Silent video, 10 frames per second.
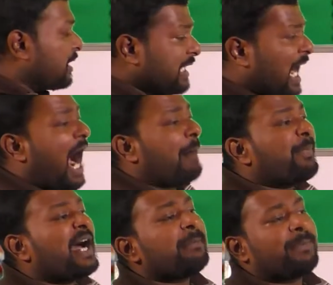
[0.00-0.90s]
the
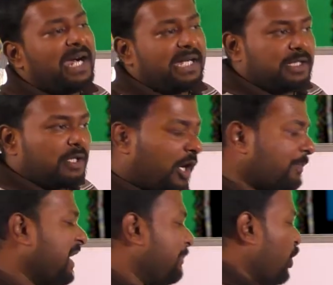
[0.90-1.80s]
upper part
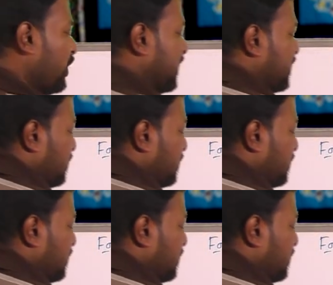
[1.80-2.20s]
of the body,